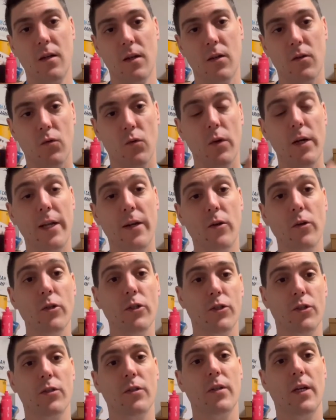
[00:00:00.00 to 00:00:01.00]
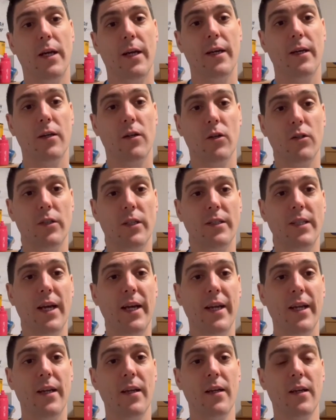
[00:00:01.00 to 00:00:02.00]
really good. On the
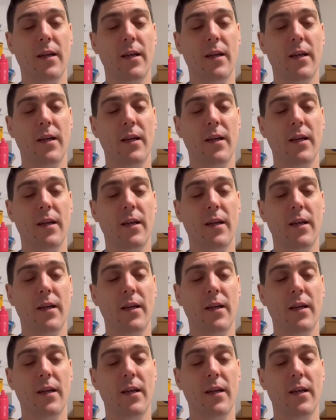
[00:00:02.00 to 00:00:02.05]
day